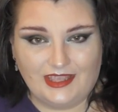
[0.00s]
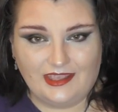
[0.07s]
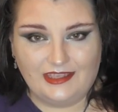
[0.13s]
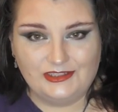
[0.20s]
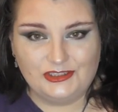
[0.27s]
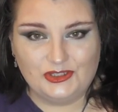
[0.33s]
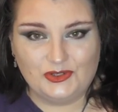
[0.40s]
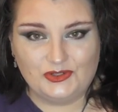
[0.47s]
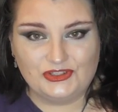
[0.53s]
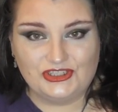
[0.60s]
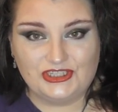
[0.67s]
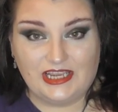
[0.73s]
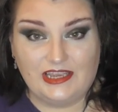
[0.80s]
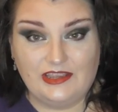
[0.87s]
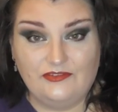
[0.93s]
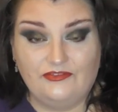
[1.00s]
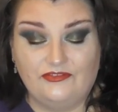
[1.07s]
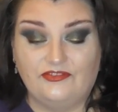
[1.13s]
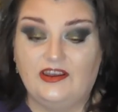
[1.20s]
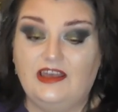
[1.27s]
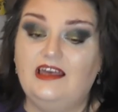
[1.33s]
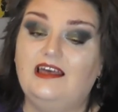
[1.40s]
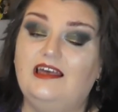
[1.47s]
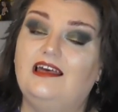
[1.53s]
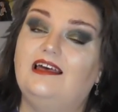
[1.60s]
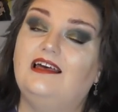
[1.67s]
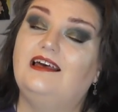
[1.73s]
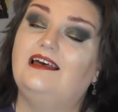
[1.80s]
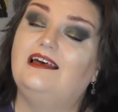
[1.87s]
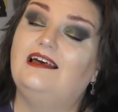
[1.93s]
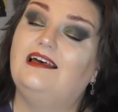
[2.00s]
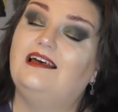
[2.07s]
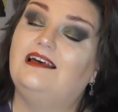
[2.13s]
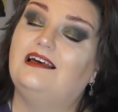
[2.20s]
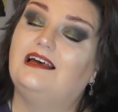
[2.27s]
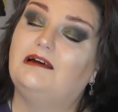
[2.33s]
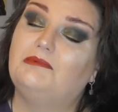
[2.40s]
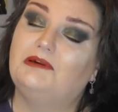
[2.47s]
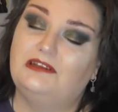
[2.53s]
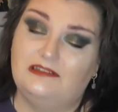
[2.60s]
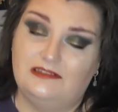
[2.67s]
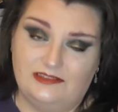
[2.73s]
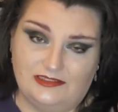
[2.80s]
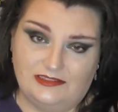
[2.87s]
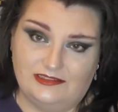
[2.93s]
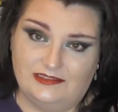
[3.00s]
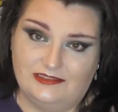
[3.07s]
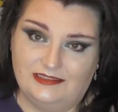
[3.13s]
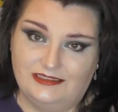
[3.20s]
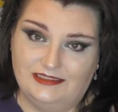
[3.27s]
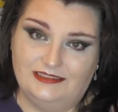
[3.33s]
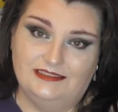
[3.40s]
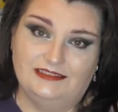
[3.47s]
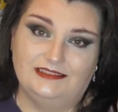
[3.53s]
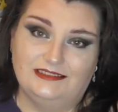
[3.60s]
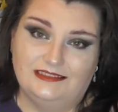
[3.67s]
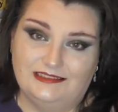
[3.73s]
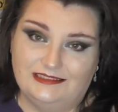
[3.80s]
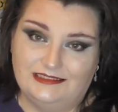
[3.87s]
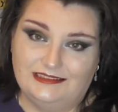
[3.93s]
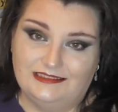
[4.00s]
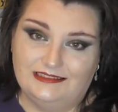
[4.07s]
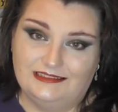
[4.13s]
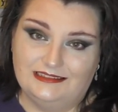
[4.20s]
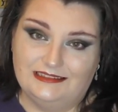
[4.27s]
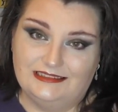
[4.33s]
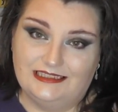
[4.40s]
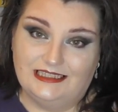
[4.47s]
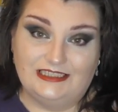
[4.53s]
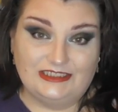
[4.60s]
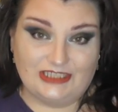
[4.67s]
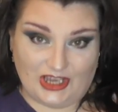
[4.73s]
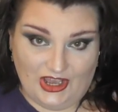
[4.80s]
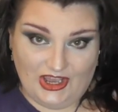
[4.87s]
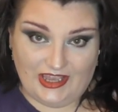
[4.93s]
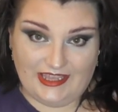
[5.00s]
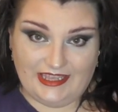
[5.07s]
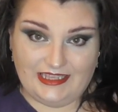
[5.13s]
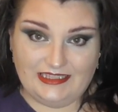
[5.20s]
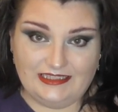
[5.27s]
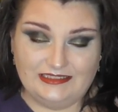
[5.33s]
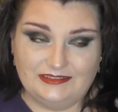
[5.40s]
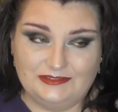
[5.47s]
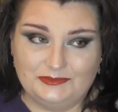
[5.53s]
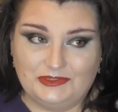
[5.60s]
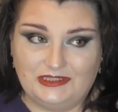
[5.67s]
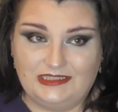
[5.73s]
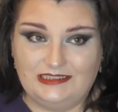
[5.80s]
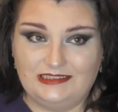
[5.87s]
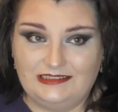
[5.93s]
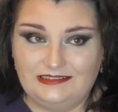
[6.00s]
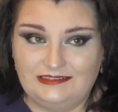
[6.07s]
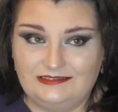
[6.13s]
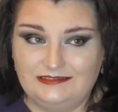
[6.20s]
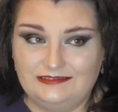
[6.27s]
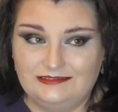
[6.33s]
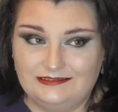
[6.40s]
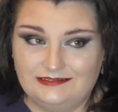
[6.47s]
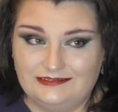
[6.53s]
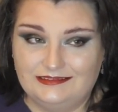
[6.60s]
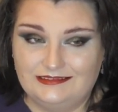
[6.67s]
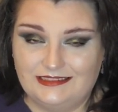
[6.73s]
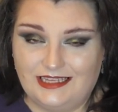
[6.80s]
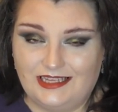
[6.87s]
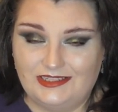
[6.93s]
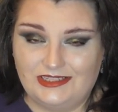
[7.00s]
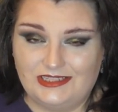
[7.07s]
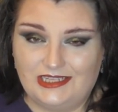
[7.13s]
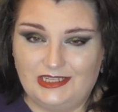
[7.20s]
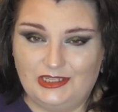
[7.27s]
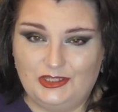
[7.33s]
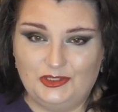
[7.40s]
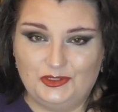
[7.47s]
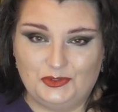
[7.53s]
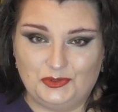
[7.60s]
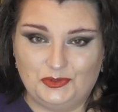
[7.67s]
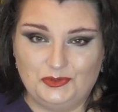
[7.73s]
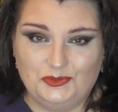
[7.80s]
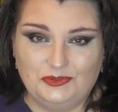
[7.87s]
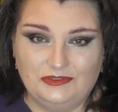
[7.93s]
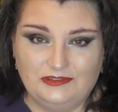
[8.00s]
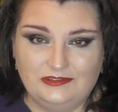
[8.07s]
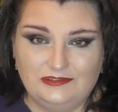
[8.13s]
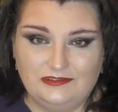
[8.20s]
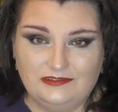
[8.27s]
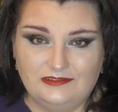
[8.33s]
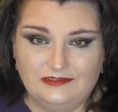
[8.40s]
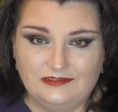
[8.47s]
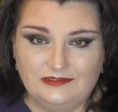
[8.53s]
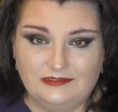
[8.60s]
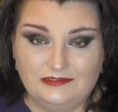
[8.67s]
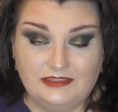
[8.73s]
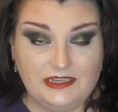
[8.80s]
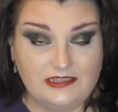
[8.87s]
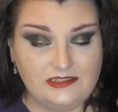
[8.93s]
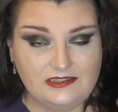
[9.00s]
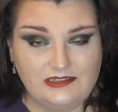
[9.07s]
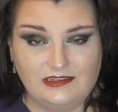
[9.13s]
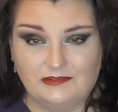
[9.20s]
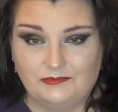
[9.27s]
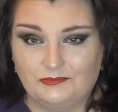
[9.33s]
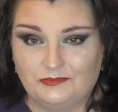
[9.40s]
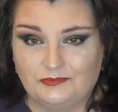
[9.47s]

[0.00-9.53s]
is you'll stay fabulous. And I, well, I'll see you next time.